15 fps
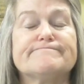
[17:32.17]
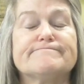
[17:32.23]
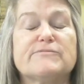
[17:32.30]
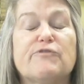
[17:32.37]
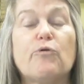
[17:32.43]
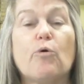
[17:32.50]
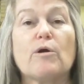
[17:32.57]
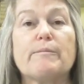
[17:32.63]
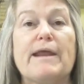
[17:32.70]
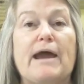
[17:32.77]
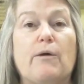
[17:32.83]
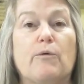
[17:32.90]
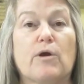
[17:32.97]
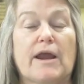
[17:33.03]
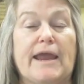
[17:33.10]
form
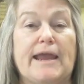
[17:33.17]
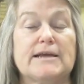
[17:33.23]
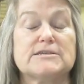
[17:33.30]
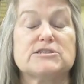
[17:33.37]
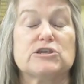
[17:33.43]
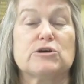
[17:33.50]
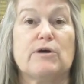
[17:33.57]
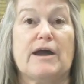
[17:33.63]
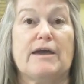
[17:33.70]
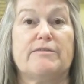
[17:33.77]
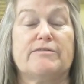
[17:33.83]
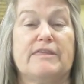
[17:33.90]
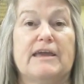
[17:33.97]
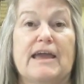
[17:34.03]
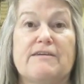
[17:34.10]
not working. So I
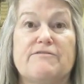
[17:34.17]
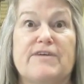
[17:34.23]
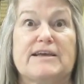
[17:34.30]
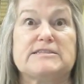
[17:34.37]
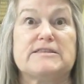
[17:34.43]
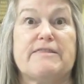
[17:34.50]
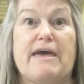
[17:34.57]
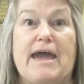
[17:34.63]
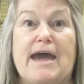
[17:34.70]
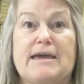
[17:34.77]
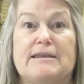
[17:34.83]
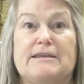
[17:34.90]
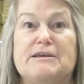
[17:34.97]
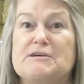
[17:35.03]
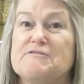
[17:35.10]
think I fixed
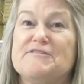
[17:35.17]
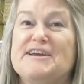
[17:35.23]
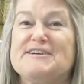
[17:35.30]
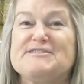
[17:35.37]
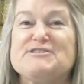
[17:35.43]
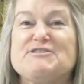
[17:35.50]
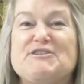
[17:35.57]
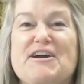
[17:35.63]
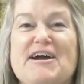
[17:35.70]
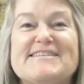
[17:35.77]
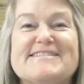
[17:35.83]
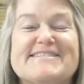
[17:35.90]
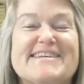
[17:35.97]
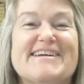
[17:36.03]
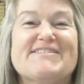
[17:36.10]
that. Fingers
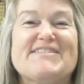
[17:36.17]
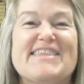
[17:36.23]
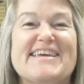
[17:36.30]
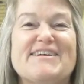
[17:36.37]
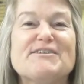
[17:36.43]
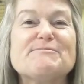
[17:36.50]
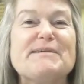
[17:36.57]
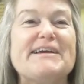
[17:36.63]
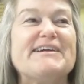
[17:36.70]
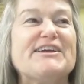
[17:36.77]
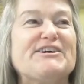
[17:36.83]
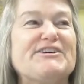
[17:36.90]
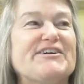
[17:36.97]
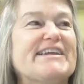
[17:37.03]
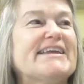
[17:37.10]
crossed that everything will be
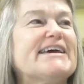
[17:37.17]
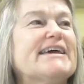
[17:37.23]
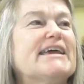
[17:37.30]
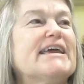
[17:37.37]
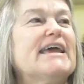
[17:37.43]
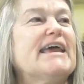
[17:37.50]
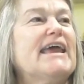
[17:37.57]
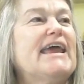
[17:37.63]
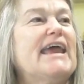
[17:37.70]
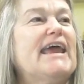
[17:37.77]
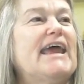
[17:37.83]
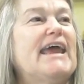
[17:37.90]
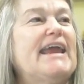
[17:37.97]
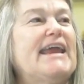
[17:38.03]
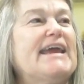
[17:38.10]
good.
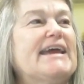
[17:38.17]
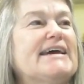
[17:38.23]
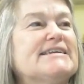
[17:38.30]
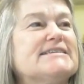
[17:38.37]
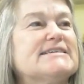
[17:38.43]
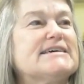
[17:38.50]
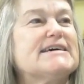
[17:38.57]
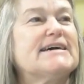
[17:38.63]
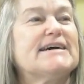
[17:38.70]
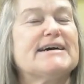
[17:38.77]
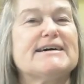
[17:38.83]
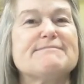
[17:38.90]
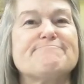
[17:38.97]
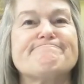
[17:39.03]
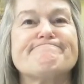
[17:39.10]
And
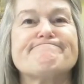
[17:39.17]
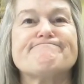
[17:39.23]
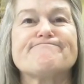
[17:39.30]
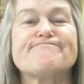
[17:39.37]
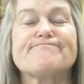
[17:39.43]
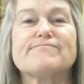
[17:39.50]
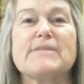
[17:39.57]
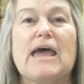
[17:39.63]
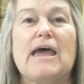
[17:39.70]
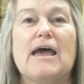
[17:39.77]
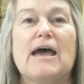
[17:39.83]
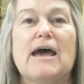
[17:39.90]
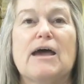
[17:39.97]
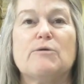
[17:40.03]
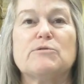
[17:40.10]

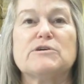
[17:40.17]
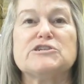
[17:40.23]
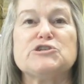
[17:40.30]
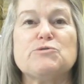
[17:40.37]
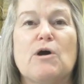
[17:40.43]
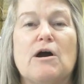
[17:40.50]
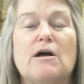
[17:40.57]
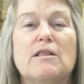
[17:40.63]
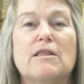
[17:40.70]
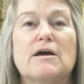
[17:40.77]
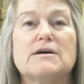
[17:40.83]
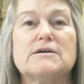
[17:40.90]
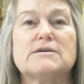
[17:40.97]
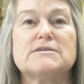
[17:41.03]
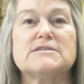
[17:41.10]
I wish you all
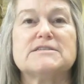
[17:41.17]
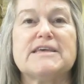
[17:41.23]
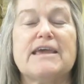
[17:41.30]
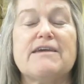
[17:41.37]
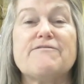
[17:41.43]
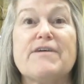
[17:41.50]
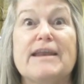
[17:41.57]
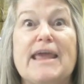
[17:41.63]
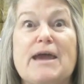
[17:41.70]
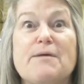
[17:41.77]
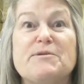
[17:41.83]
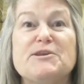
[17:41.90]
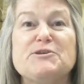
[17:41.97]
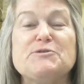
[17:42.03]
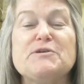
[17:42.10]
a safe and
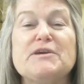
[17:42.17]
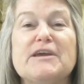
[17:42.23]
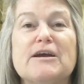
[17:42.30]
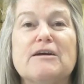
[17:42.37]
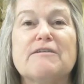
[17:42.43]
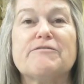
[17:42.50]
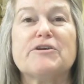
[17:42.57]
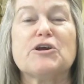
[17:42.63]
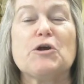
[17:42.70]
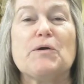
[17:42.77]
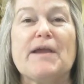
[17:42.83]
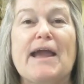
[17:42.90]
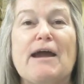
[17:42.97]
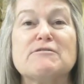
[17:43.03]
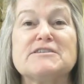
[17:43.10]
happy new year. If you're
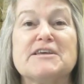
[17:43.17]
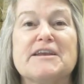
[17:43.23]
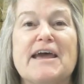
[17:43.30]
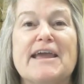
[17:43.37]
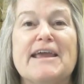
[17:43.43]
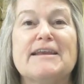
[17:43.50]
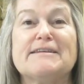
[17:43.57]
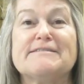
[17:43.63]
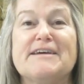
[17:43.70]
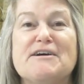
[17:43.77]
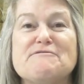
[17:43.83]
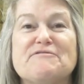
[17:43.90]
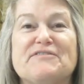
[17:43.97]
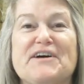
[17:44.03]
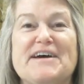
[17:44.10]
going out tonight,
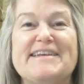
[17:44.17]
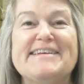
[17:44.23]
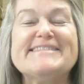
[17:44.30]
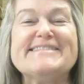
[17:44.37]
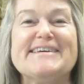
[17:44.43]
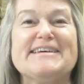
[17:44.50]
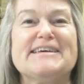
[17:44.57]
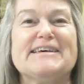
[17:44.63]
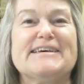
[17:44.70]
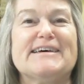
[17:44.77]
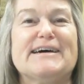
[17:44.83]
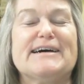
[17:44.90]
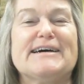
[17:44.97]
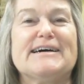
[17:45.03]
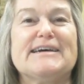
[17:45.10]
have fun.
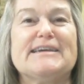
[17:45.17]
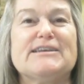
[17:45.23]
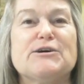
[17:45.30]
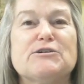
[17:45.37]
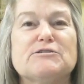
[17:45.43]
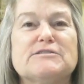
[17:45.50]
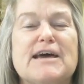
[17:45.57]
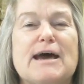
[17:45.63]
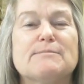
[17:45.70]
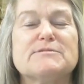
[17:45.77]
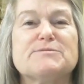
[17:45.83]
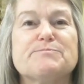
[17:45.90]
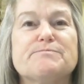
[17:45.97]
I know Tom's,